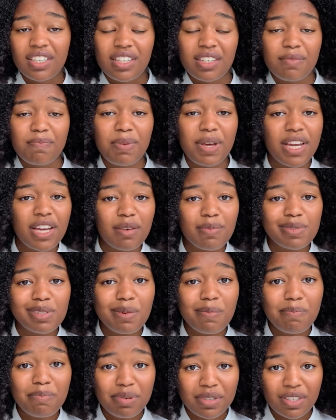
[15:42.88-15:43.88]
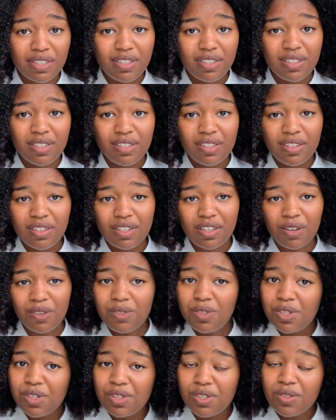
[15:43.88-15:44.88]
pick up some books, go
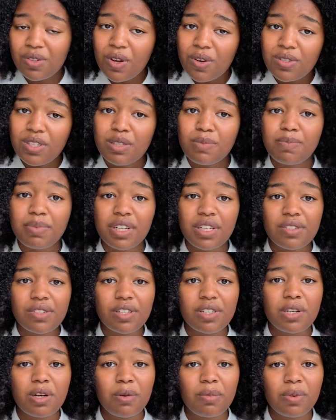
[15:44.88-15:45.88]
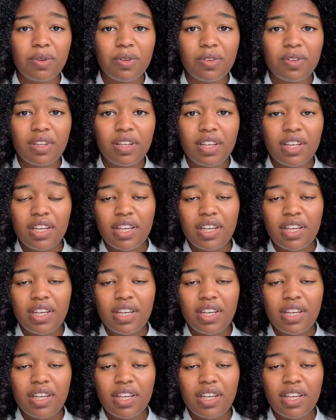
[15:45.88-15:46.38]
to your closest Barnes & Noble,